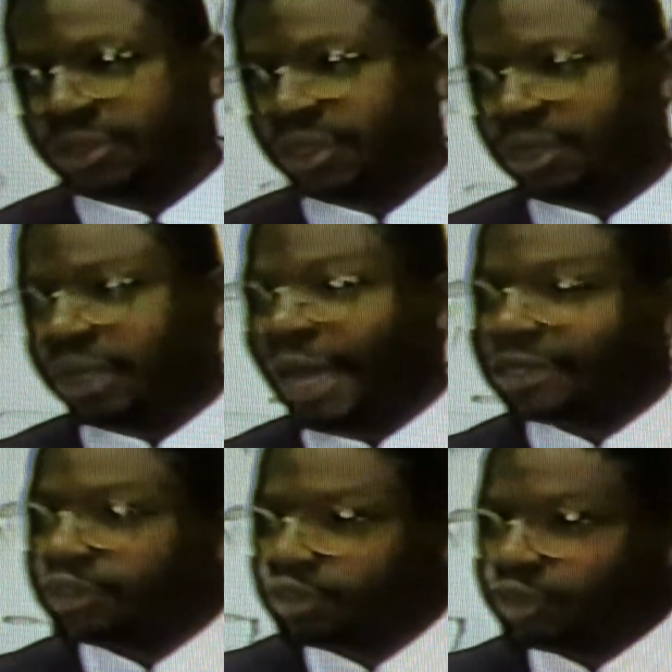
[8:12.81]

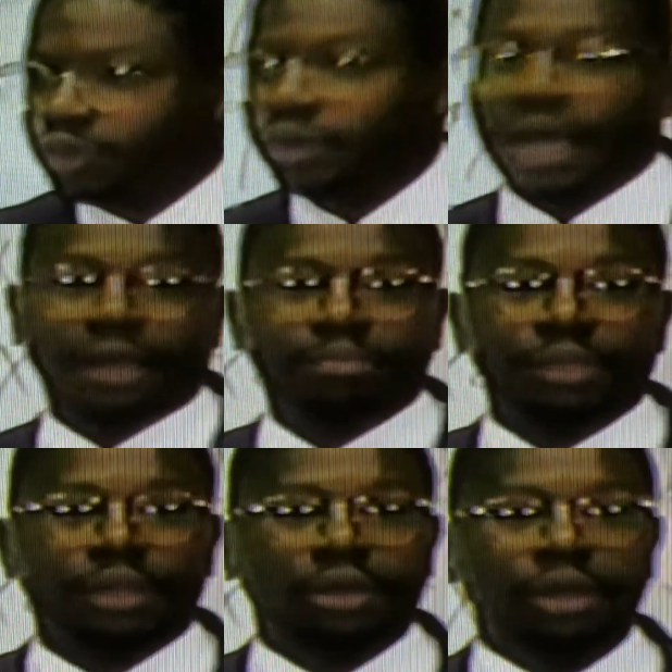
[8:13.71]
Not the $2
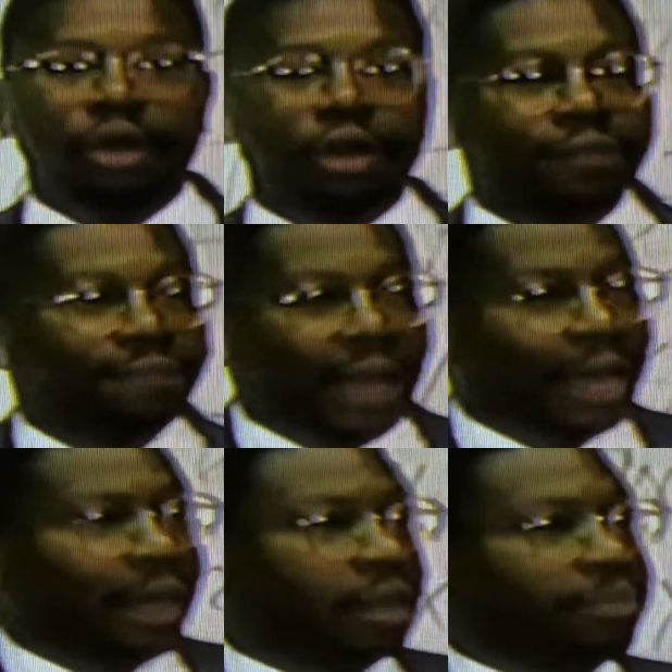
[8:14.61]
bill, or the
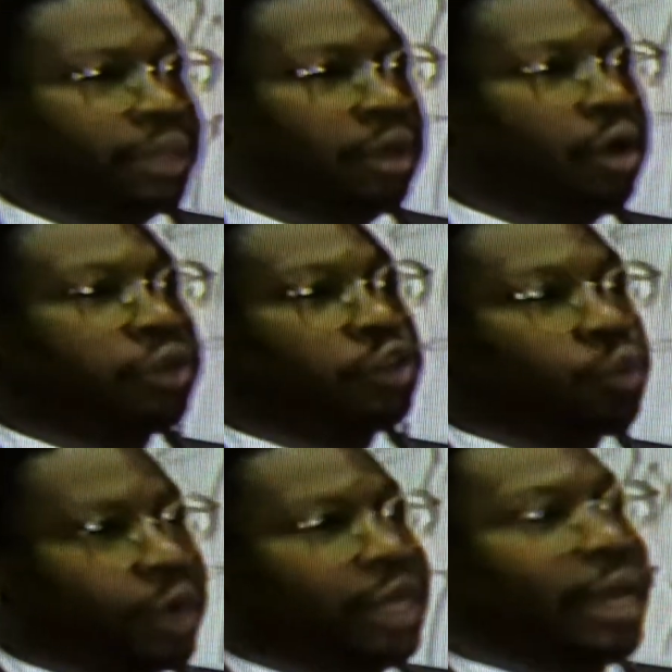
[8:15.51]
$5 bill, or the
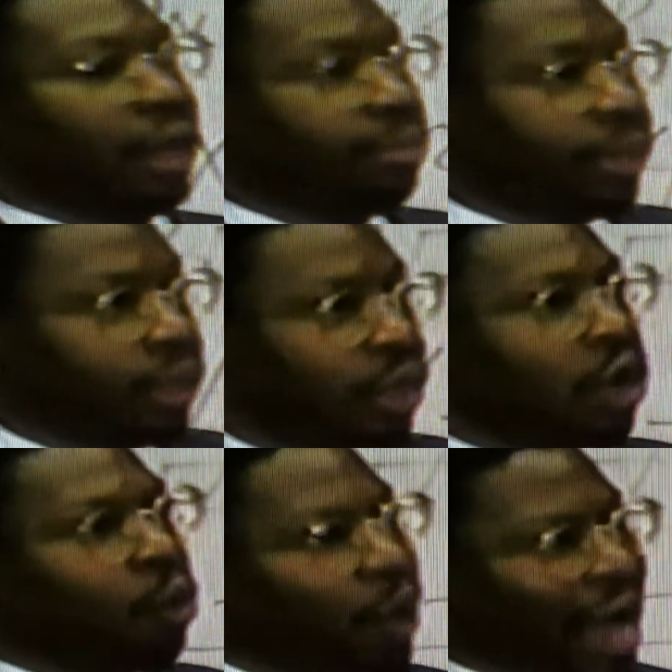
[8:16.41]
$20 bill.
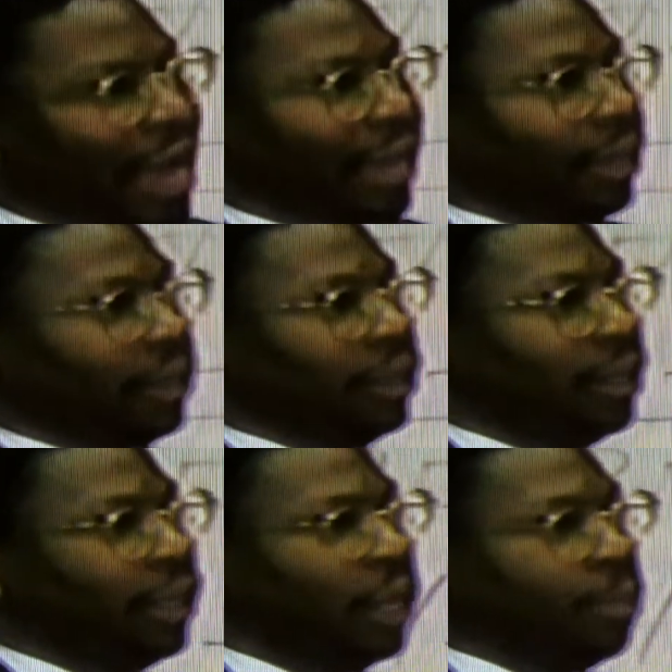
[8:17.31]
Why?
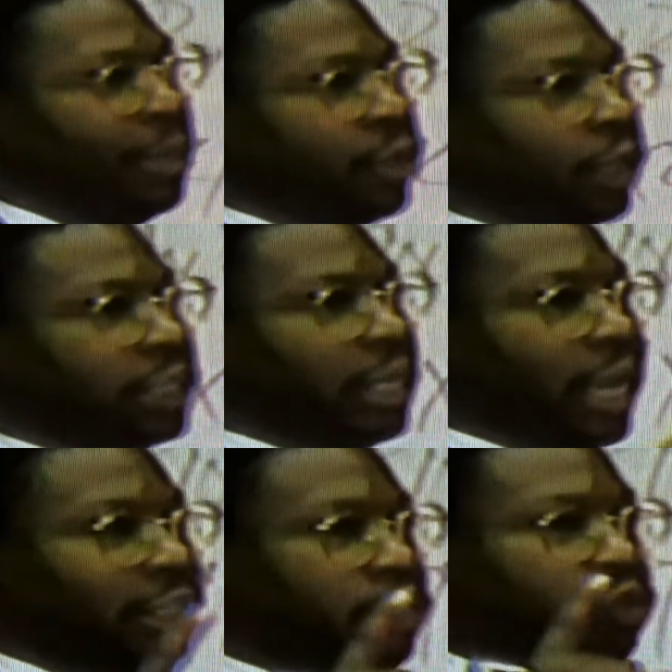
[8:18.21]
Because it
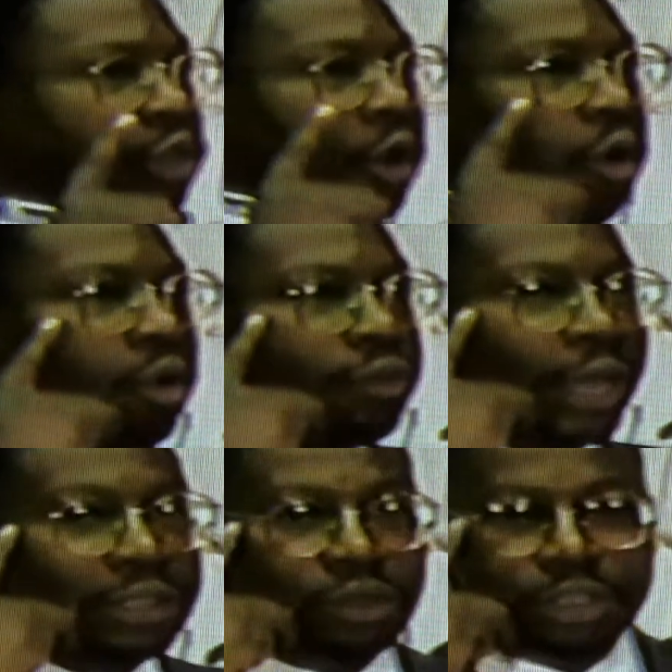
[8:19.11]
lets you know that
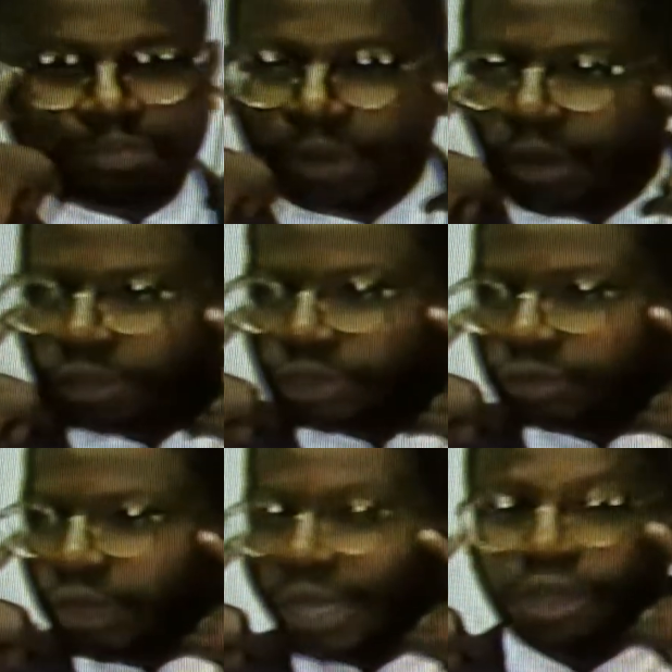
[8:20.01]
your spiritual
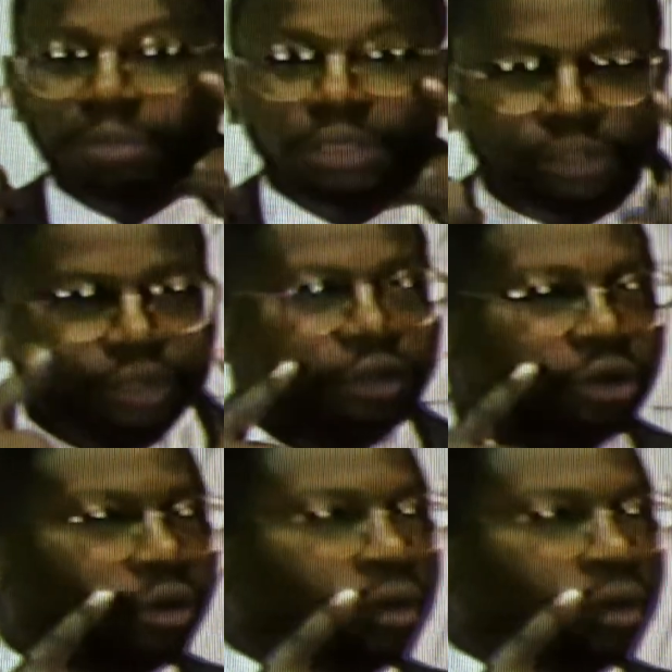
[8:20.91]
and your material